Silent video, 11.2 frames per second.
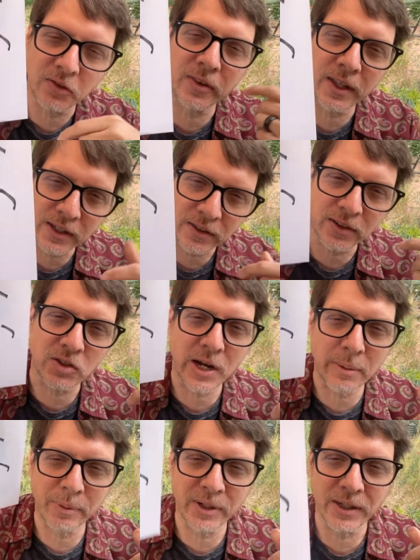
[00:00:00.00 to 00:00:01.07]
and then into
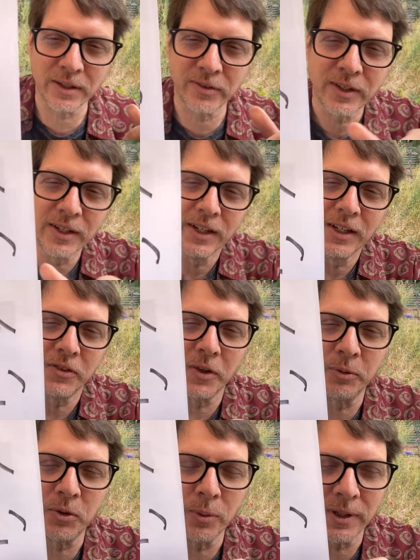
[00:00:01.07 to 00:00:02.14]
Japanese
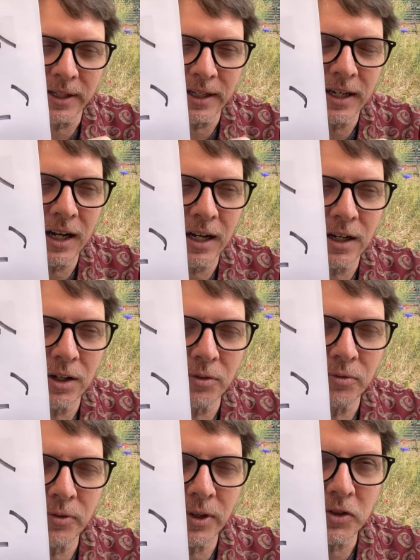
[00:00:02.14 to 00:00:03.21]
subsequently
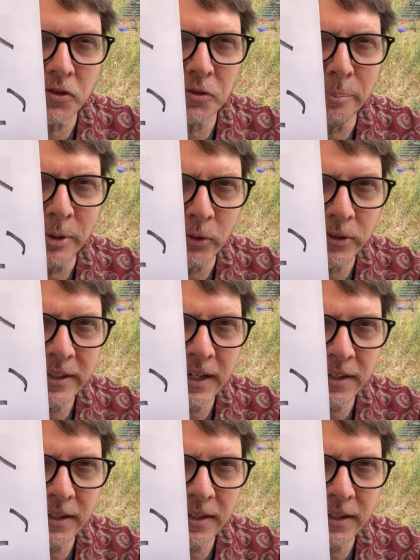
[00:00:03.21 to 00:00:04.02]
of a smriti,